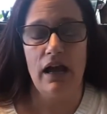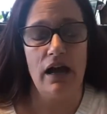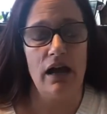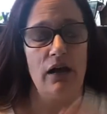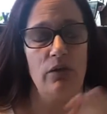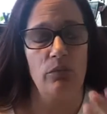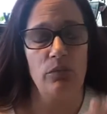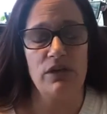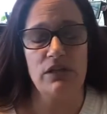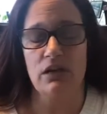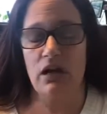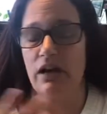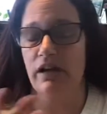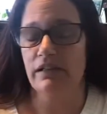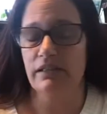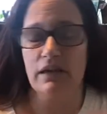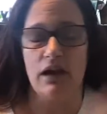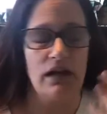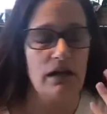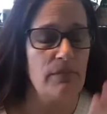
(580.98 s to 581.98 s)
we
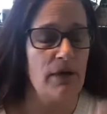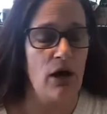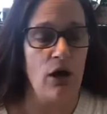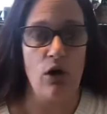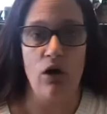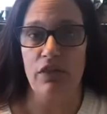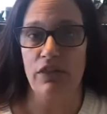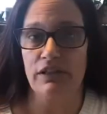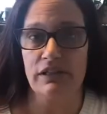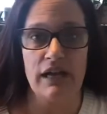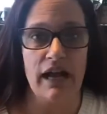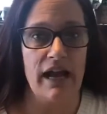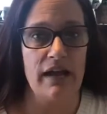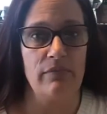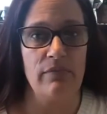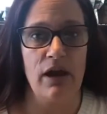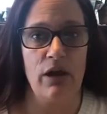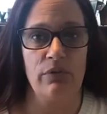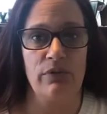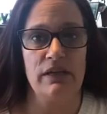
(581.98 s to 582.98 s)
talk about all the time
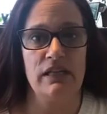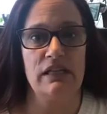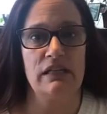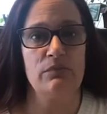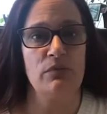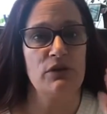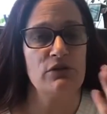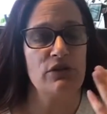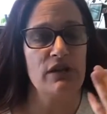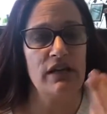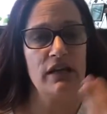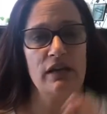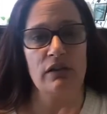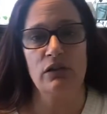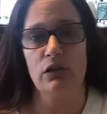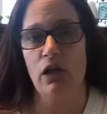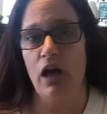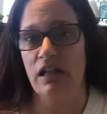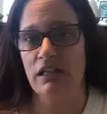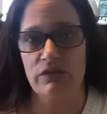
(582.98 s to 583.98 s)
how we need to be drinking
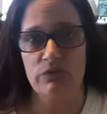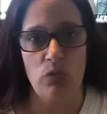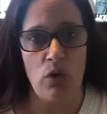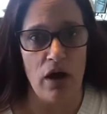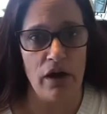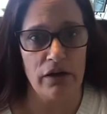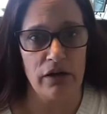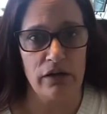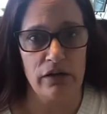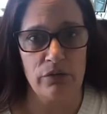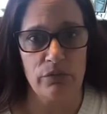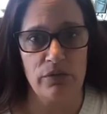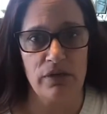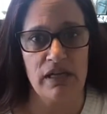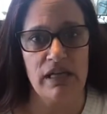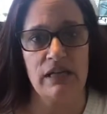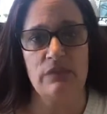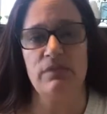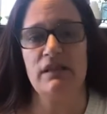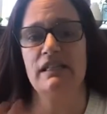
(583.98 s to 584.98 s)
lots of water. We
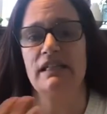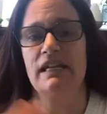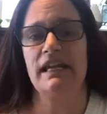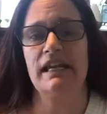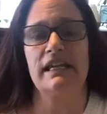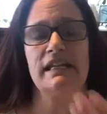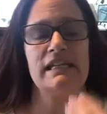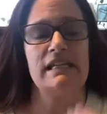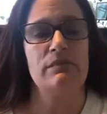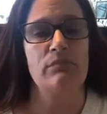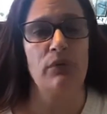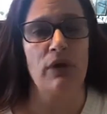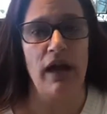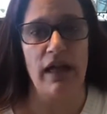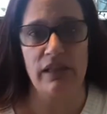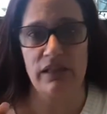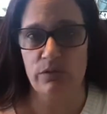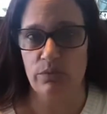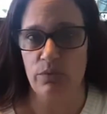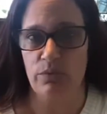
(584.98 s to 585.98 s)
need to be taking deep
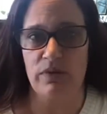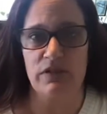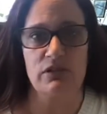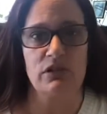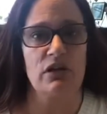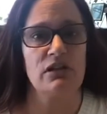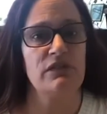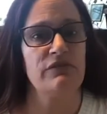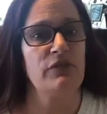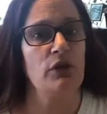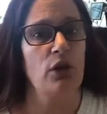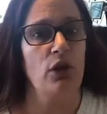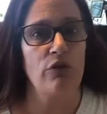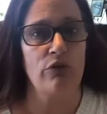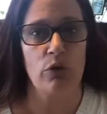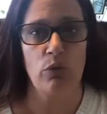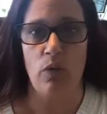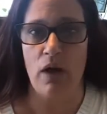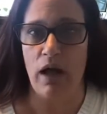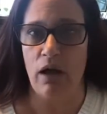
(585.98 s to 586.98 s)
breaths when we start to feel
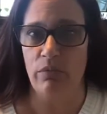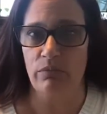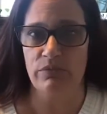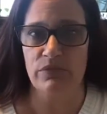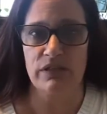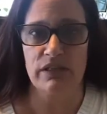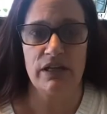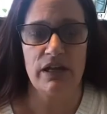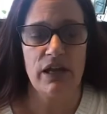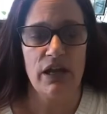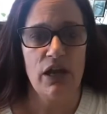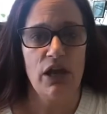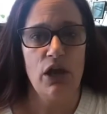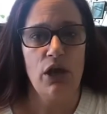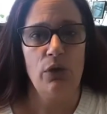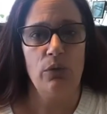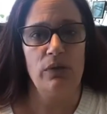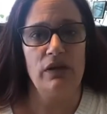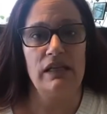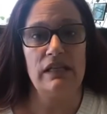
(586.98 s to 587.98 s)
overwhelmed.
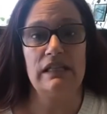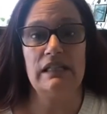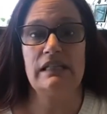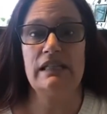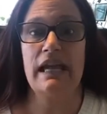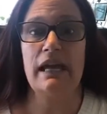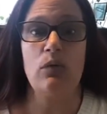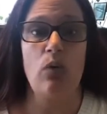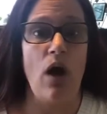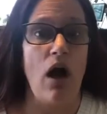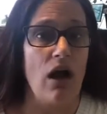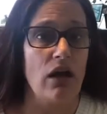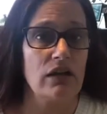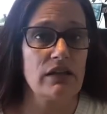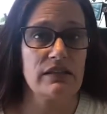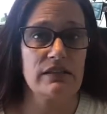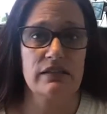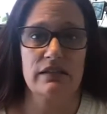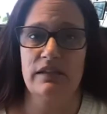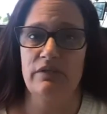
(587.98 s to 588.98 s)
We need to take
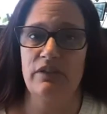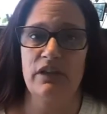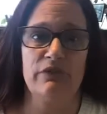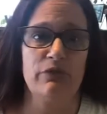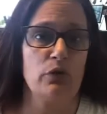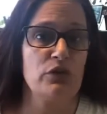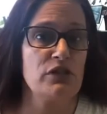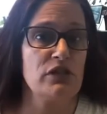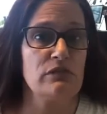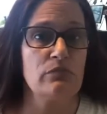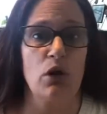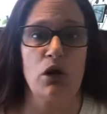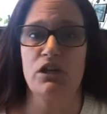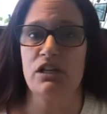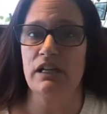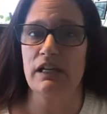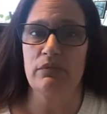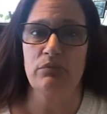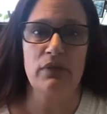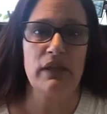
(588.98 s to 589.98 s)
walks. Even if we're just
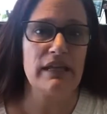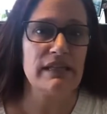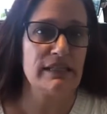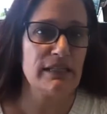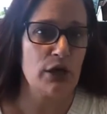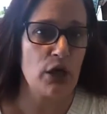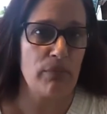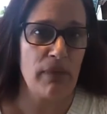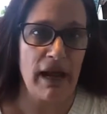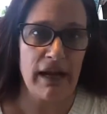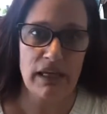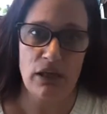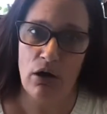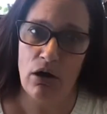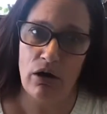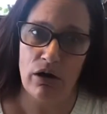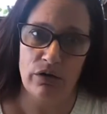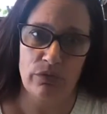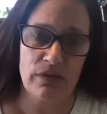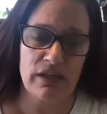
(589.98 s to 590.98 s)
marching in place in our
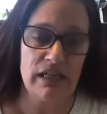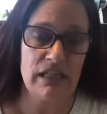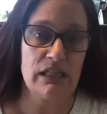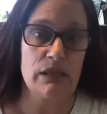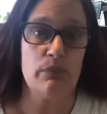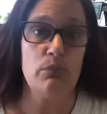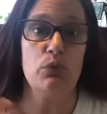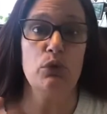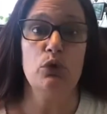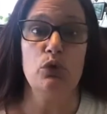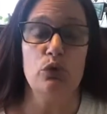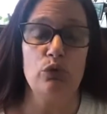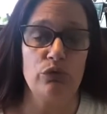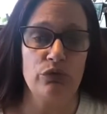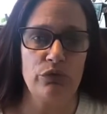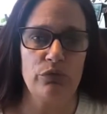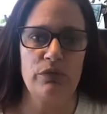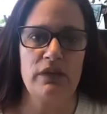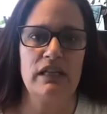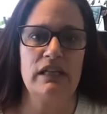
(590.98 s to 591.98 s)
backyard, we need to
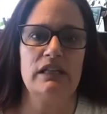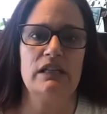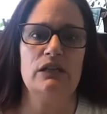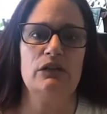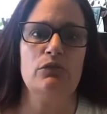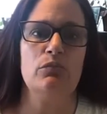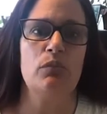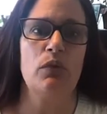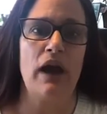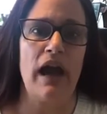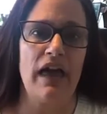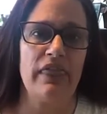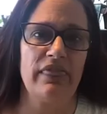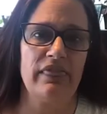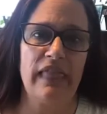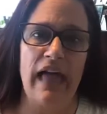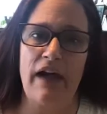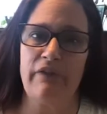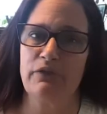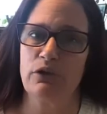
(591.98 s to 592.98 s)
move. We need to do breath,
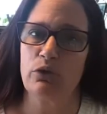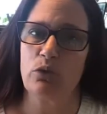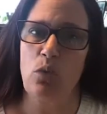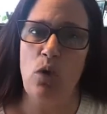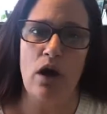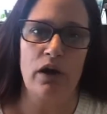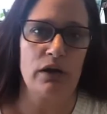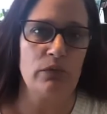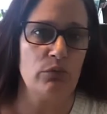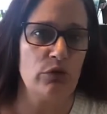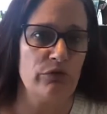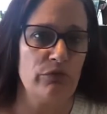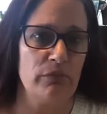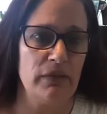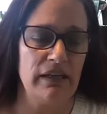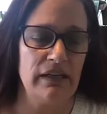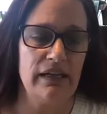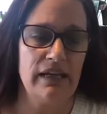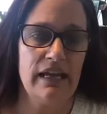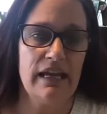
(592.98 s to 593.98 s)
laughter, water
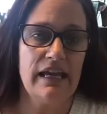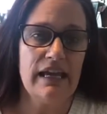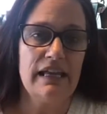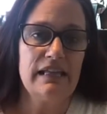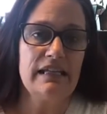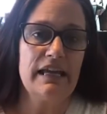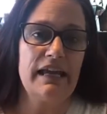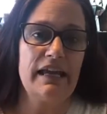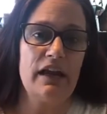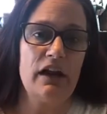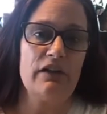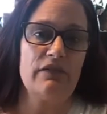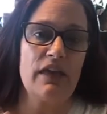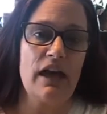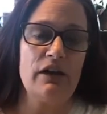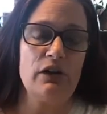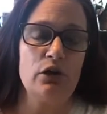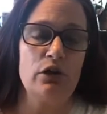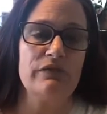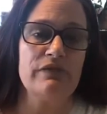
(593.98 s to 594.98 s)
movement. Take care of
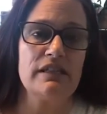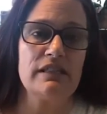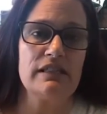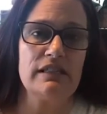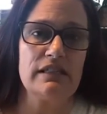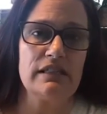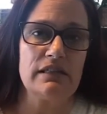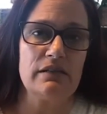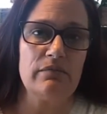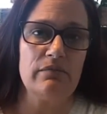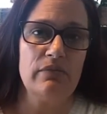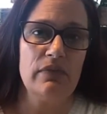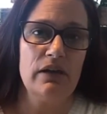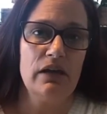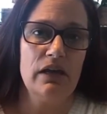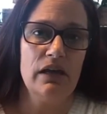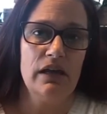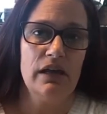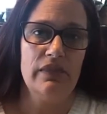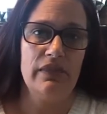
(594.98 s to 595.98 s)
that nervous system.
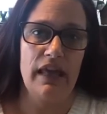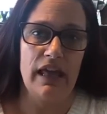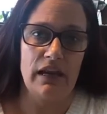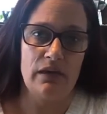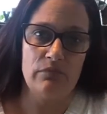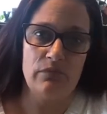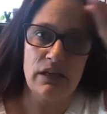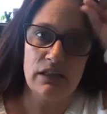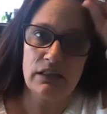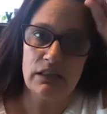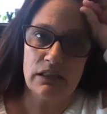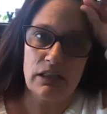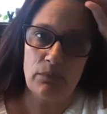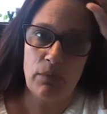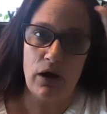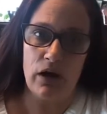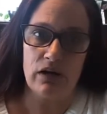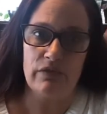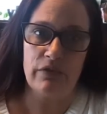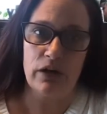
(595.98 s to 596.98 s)
that amygdala
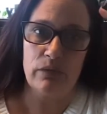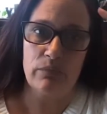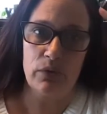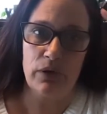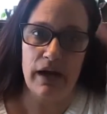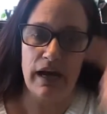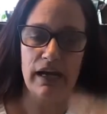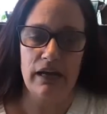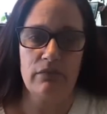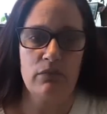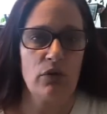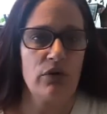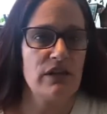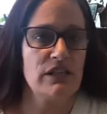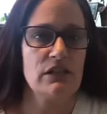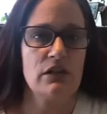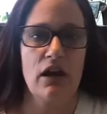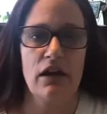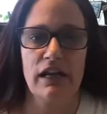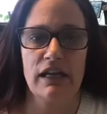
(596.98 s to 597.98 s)
part of our brain. I'm always
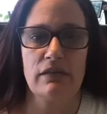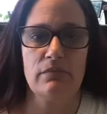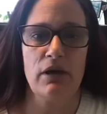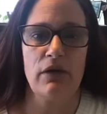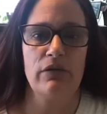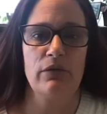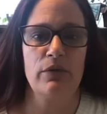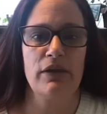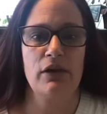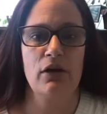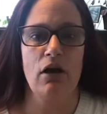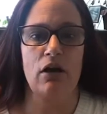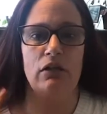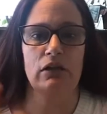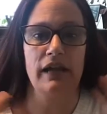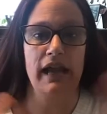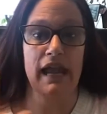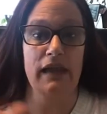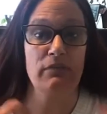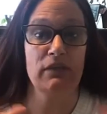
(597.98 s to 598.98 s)
talking about, we call her
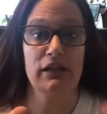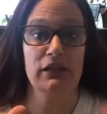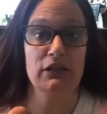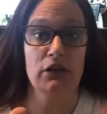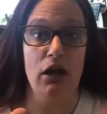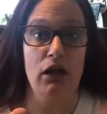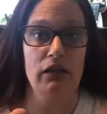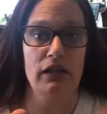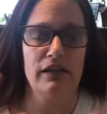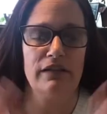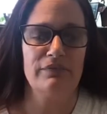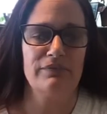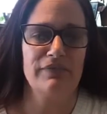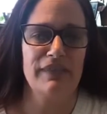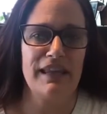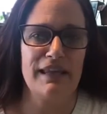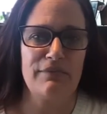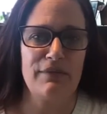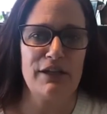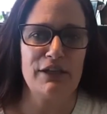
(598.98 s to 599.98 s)
amygdala.
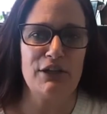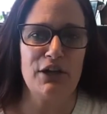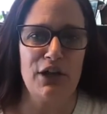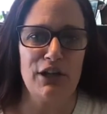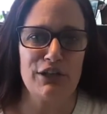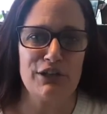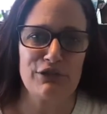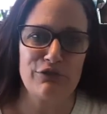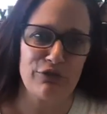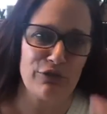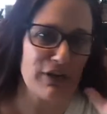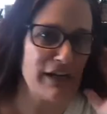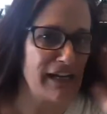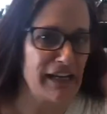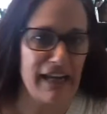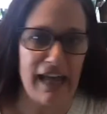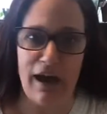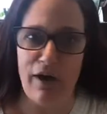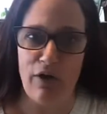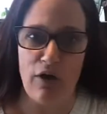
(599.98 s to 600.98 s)
Amygdala is freaking
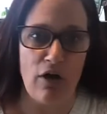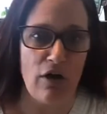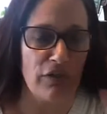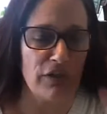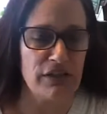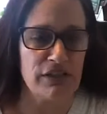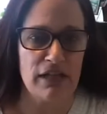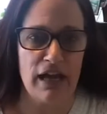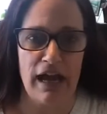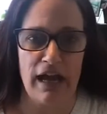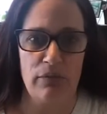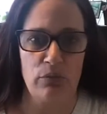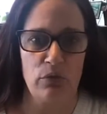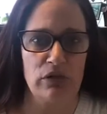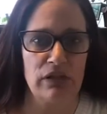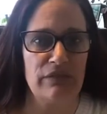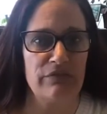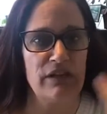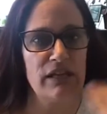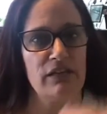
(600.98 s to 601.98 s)
out all the time. We're
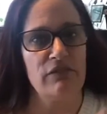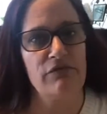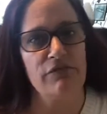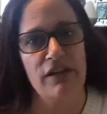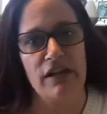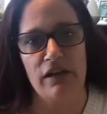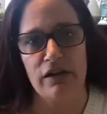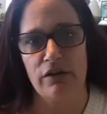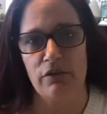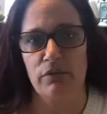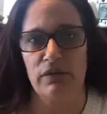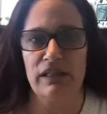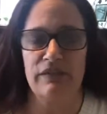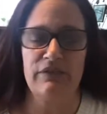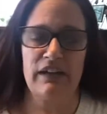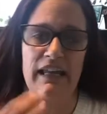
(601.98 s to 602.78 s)
living in fear, we're living in